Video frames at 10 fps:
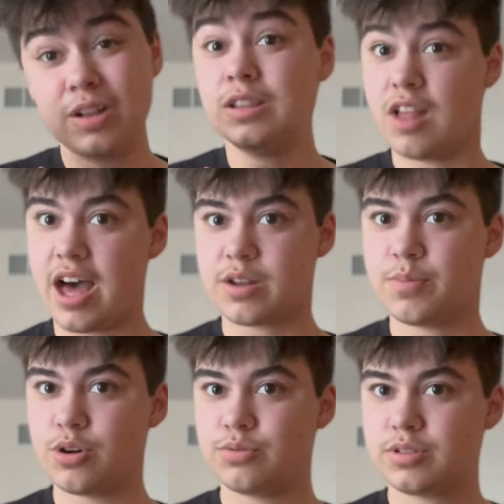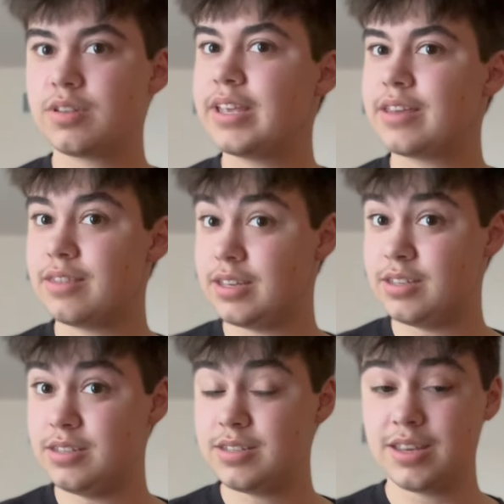a lot of posts like
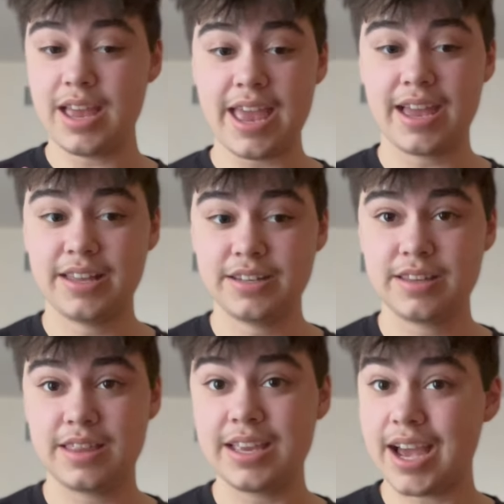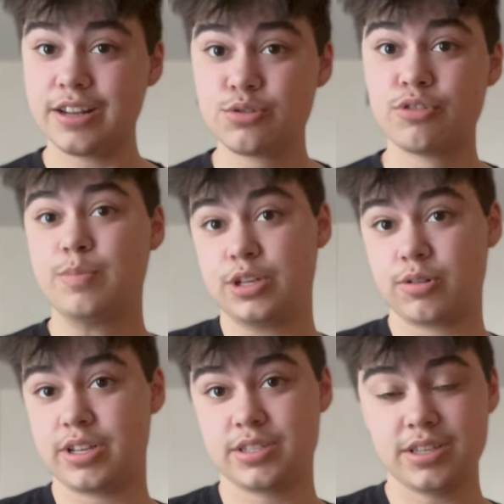these, and they kind of drove me crazy